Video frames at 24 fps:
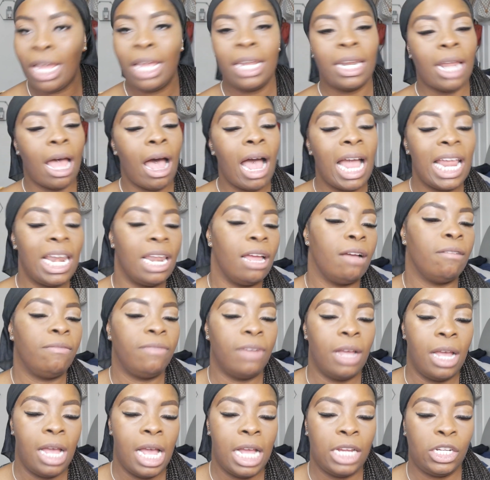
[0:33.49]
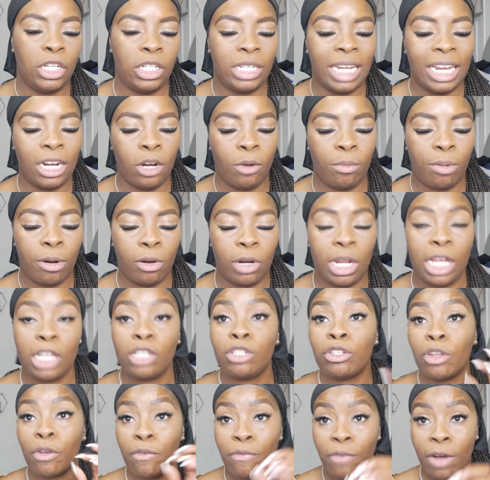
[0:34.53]
Now I love SHISEIDO
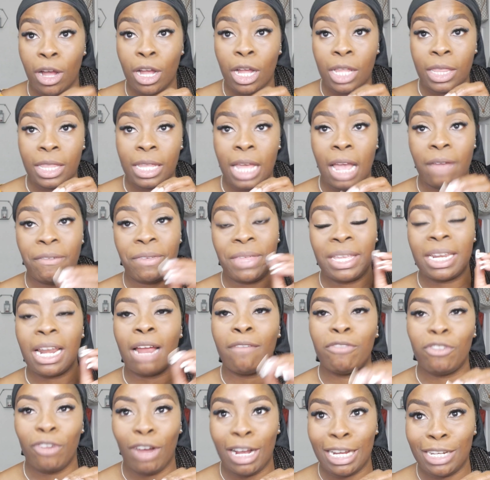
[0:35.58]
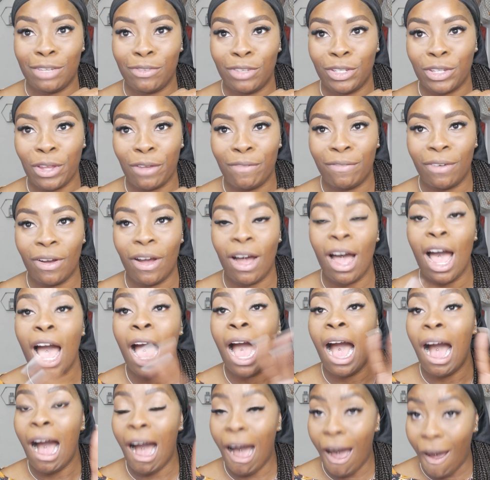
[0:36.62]
products so far. Everything that I've tried so far,
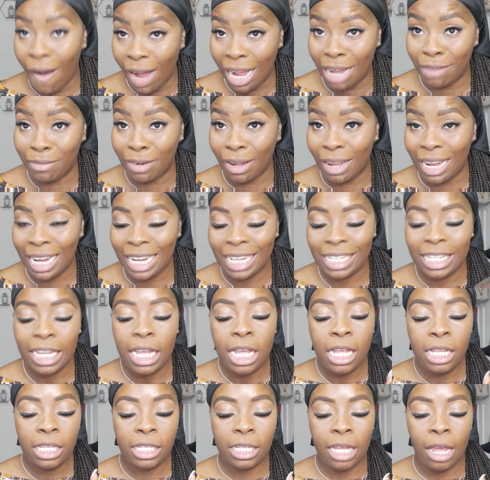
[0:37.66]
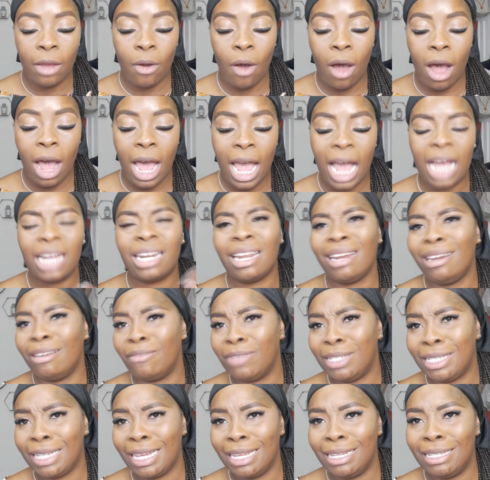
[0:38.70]
I have liked. So I love
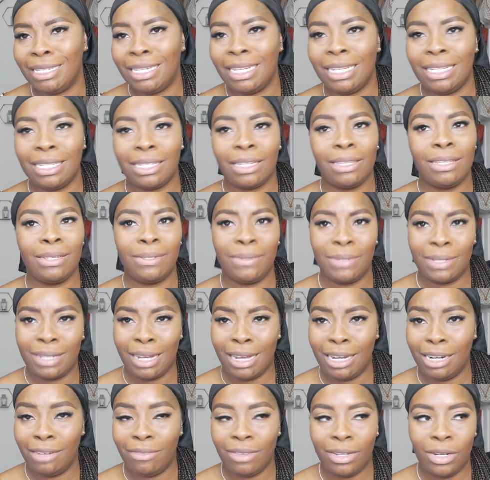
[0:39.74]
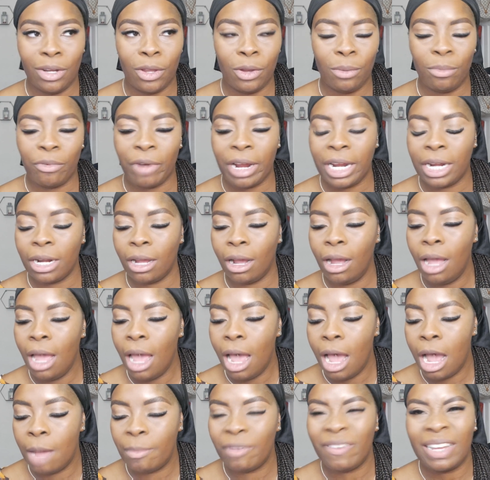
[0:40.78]
a skin tint, so this was kind of a no-brainer.
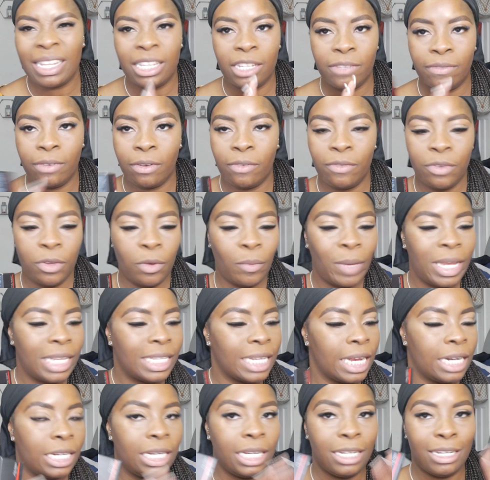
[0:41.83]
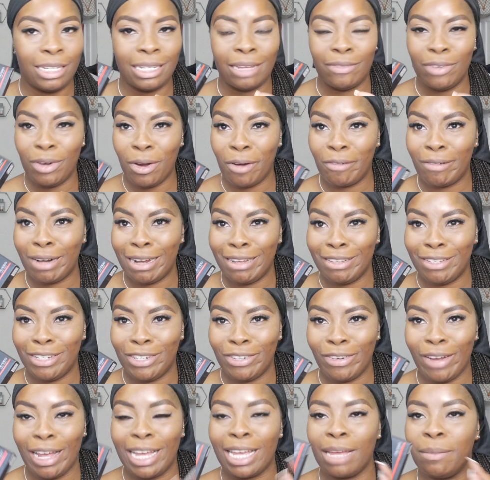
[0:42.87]
And I've had this for a few weeks actually, just haven't got around to
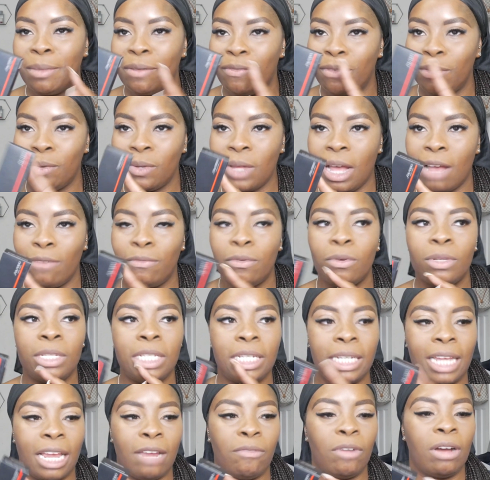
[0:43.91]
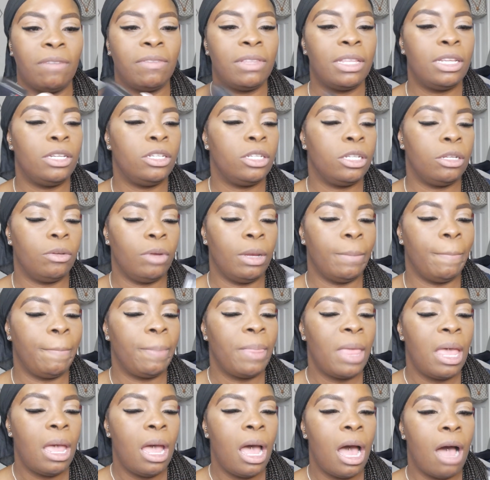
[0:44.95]
trying it. But I thought today, rather than
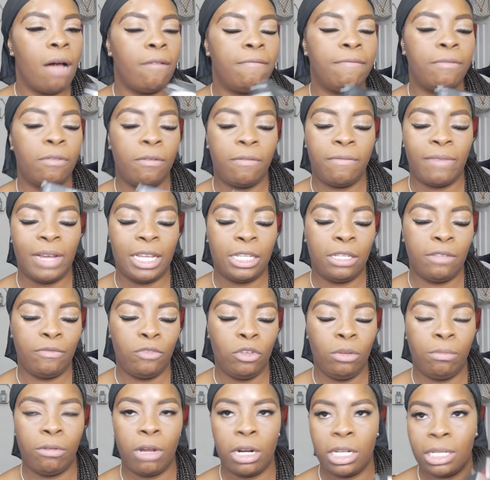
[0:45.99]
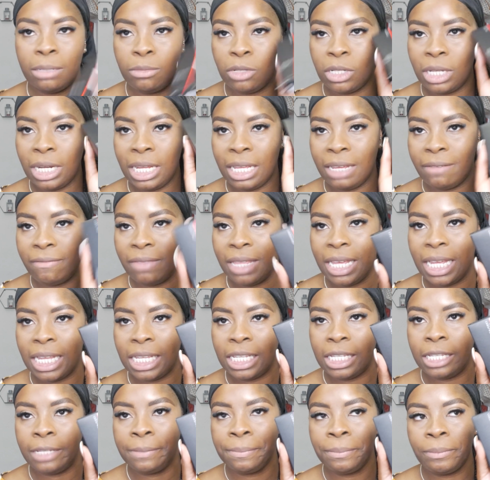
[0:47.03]
do a full face of new products, I'm just gonna give
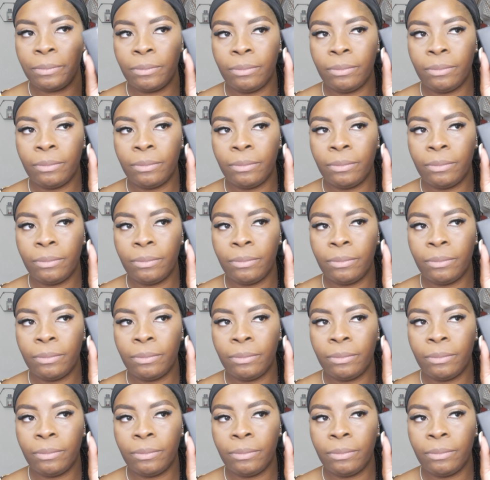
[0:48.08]
this